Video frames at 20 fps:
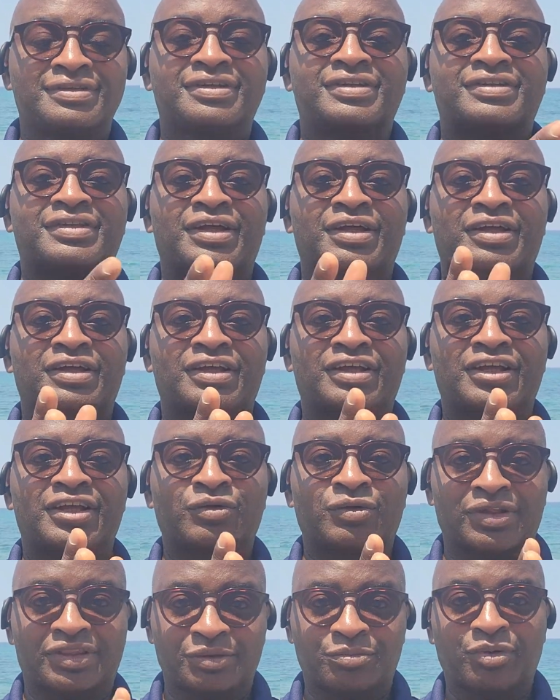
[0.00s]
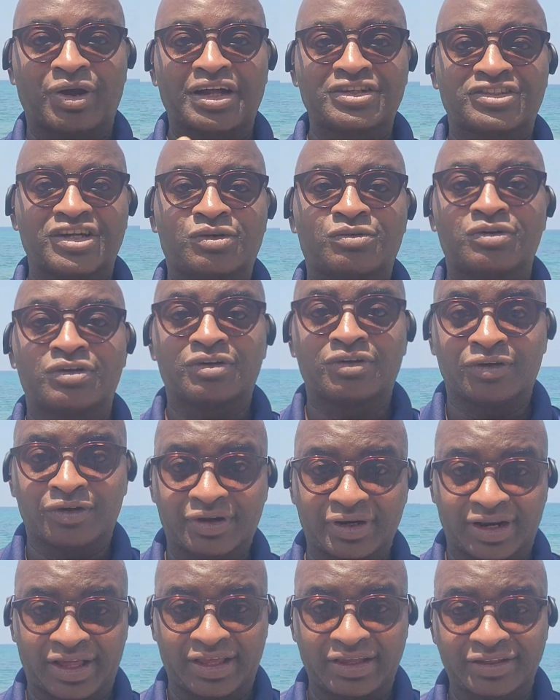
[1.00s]
the what the project would
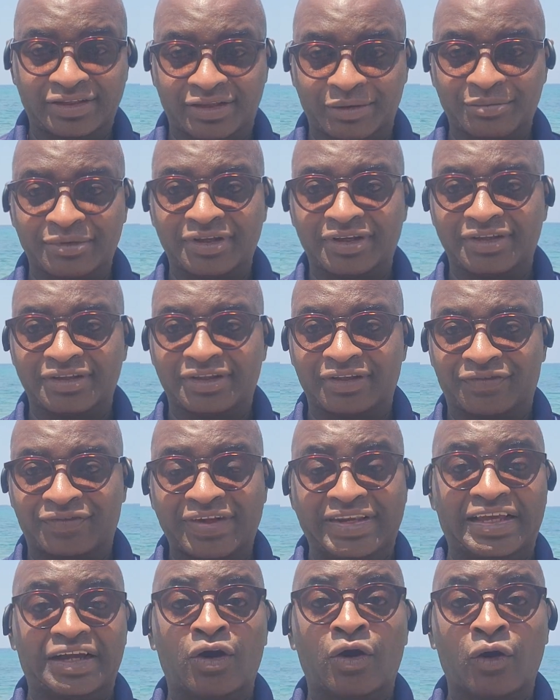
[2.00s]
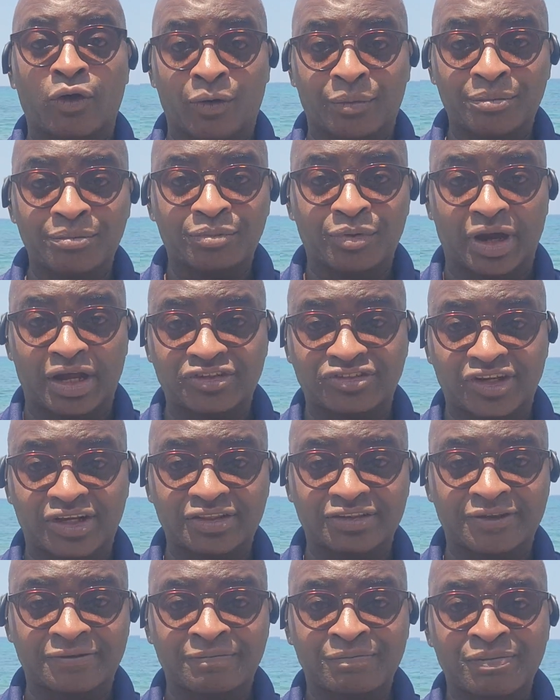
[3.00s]
look like to me, the Phoenix Home
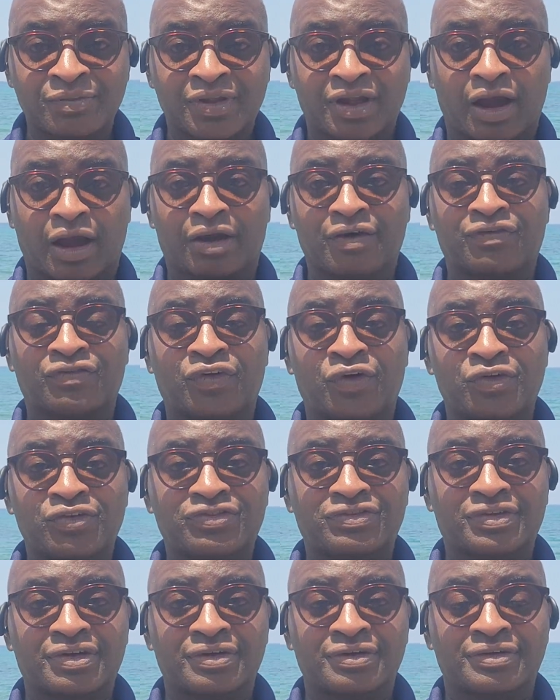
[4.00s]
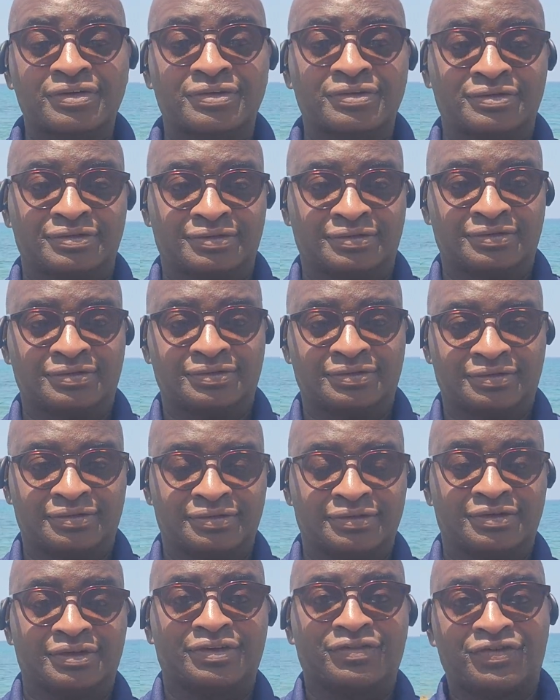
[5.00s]
project, our first
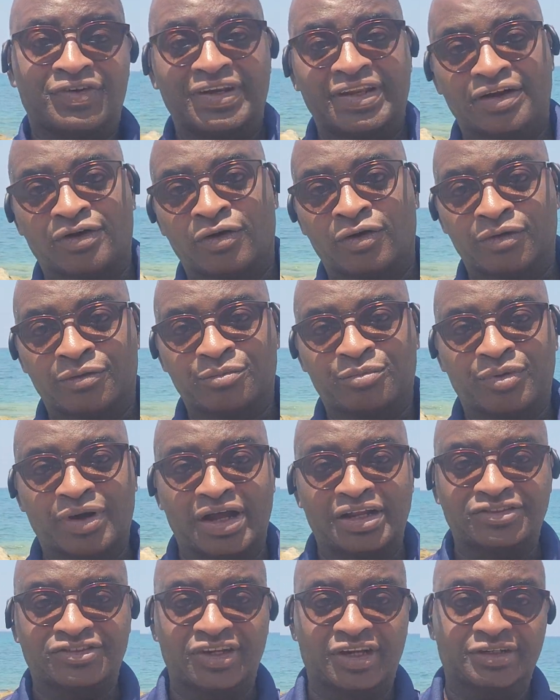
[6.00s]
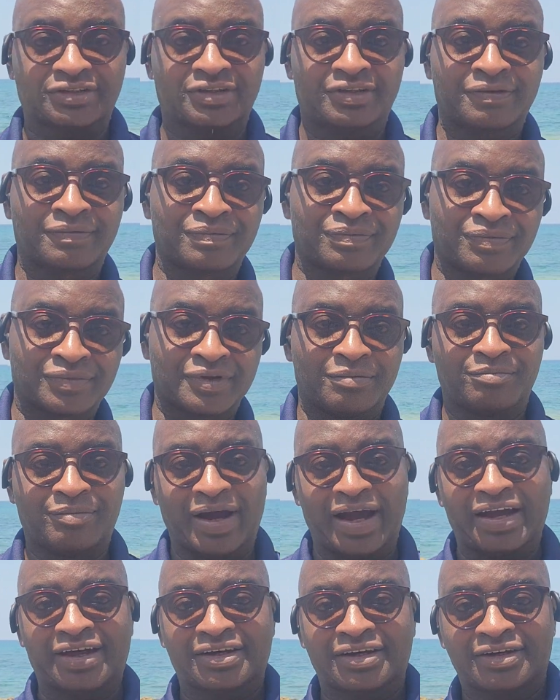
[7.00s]
Phoenix Home project,
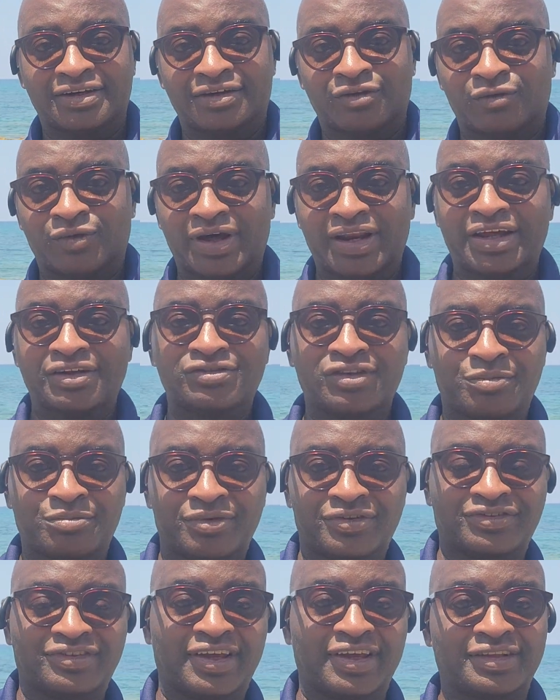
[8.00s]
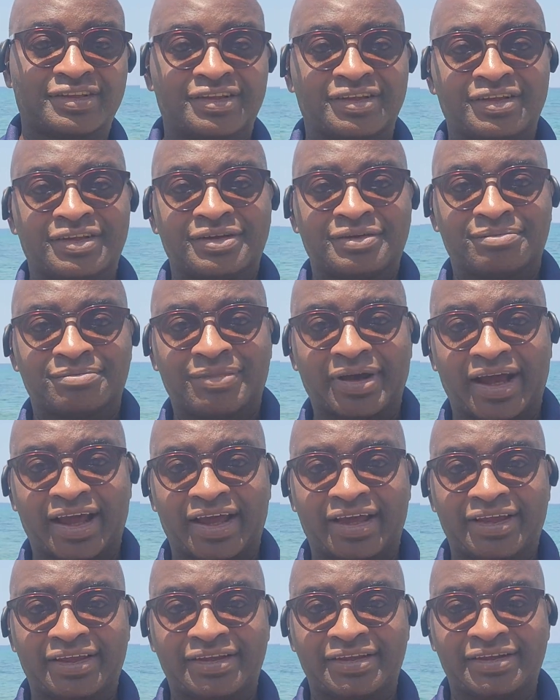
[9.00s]
back 100%
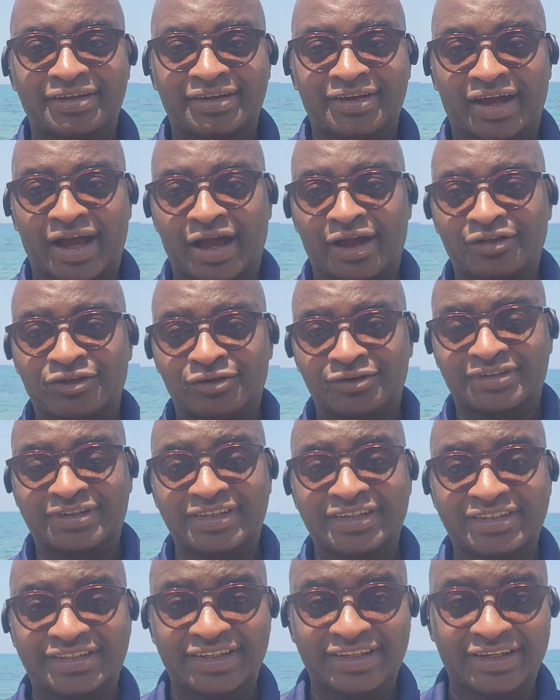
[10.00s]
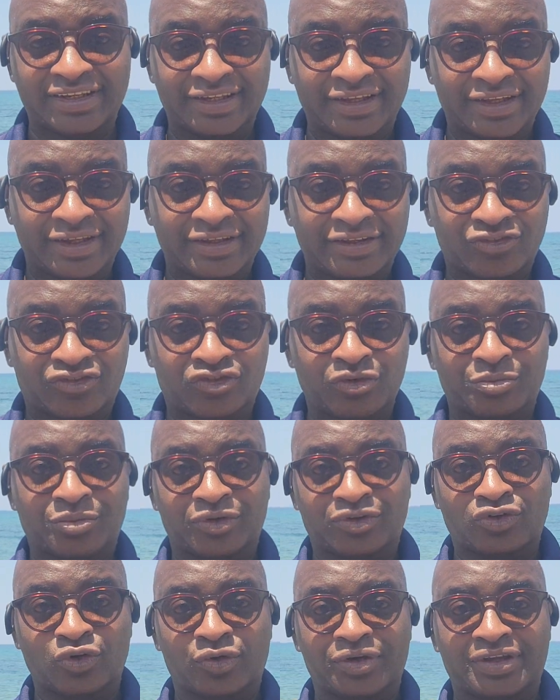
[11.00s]
by our utility super
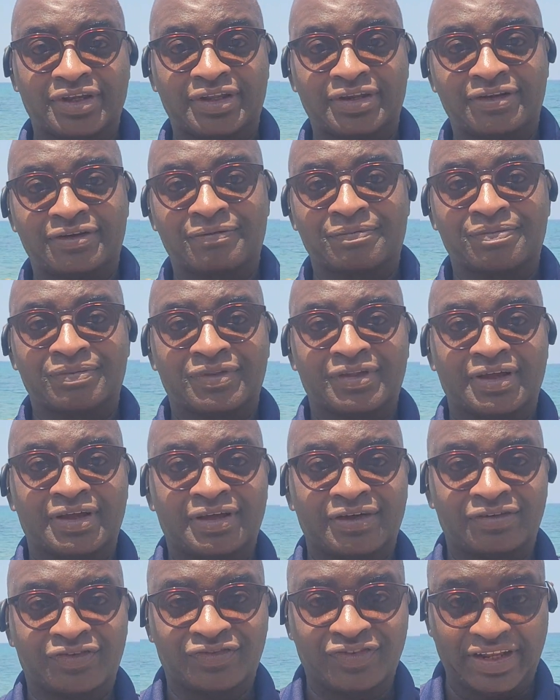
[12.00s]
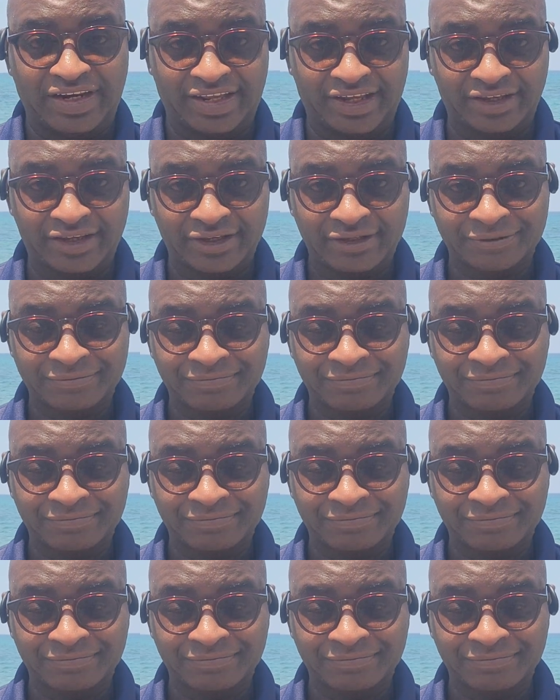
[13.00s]
token Phoenix,